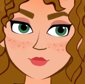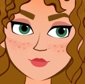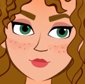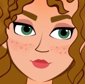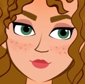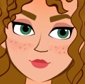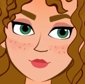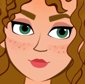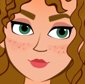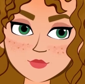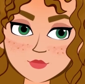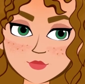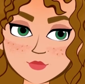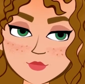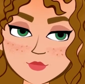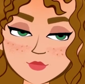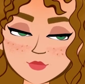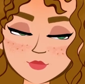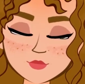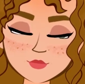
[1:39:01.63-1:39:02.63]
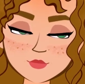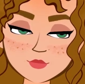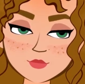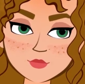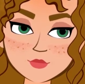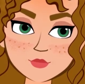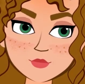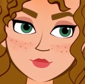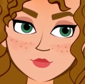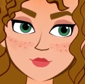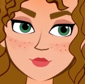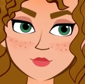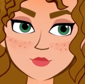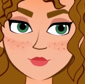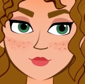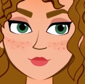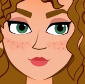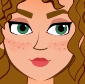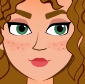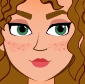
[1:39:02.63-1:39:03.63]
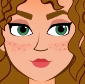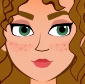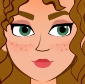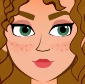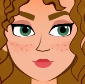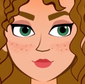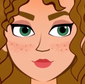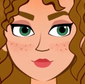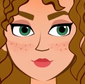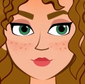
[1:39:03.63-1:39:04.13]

no words to describe how I felt at the time.